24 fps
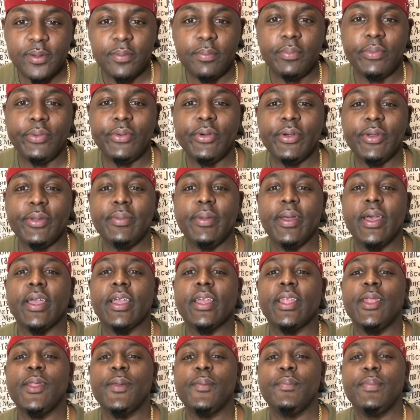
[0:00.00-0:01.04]
boy back
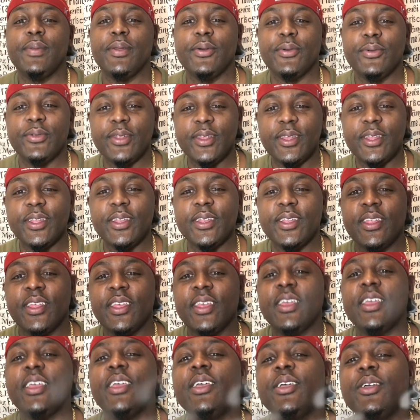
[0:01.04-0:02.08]
in the building,
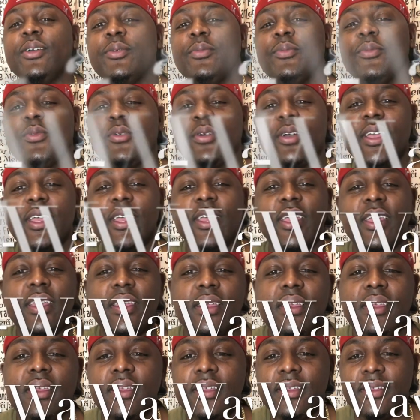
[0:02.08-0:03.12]

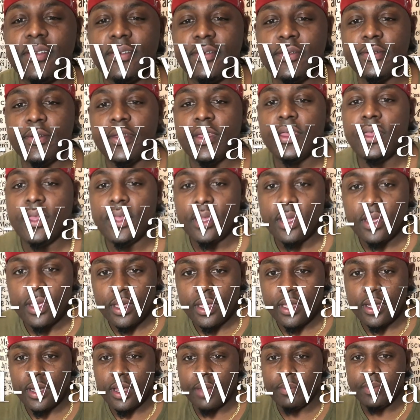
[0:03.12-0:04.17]
M-Wave.
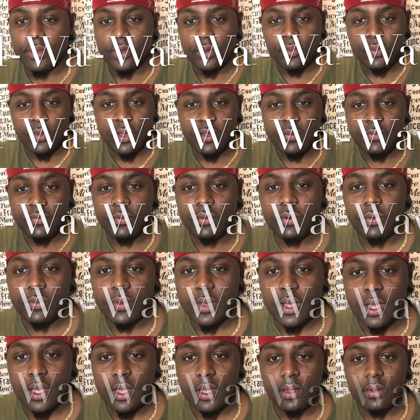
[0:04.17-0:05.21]
And I've been away for a
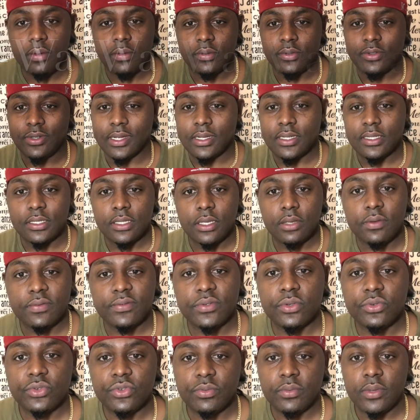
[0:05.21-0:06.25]
while, trying to stay off
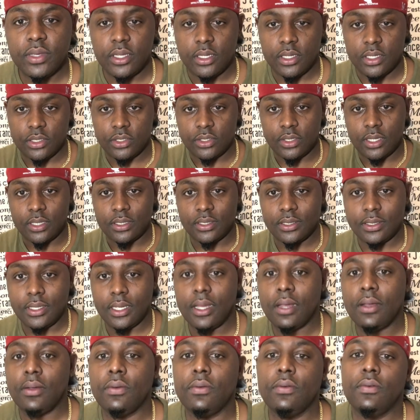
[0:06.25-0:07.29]
social media, trying to stay
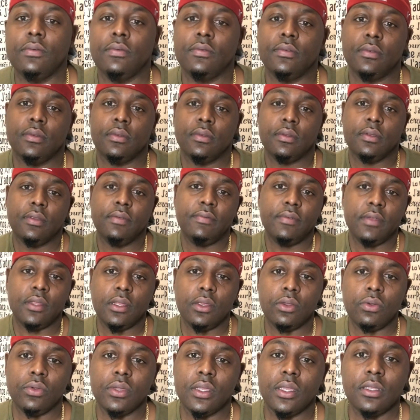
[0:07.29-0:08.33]
out the
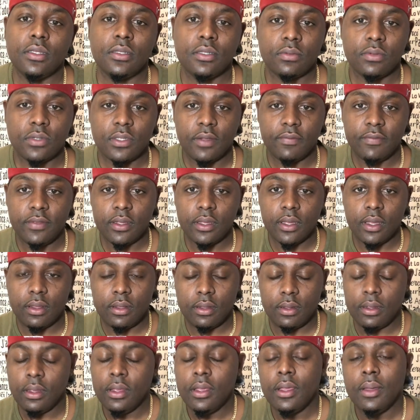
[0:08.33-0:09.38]
video, getting some stuff
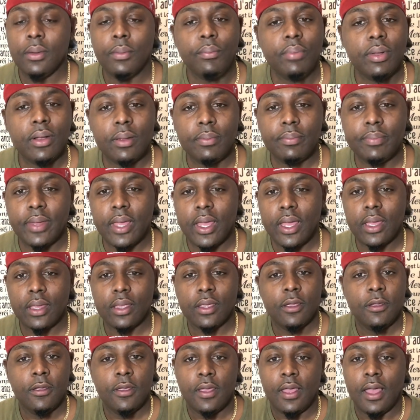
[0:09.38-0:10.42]
together. But I'm back.
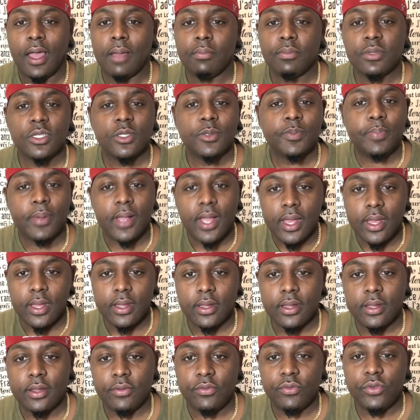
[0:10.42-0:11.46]
I'm
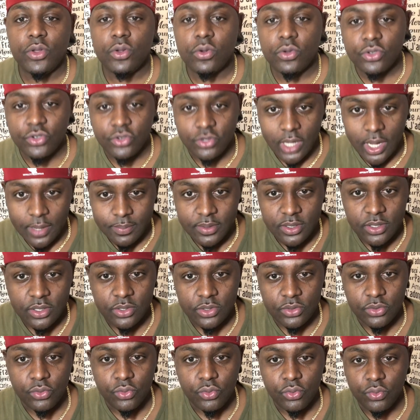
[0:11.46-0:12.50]
inspired. We're gonna drop this
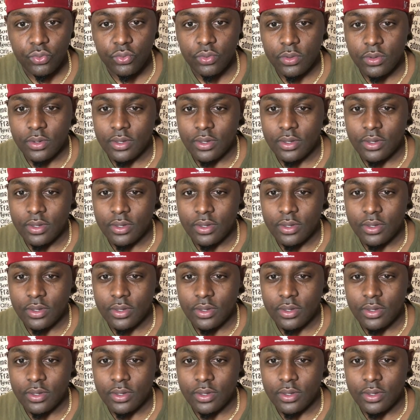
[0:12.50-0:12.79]
new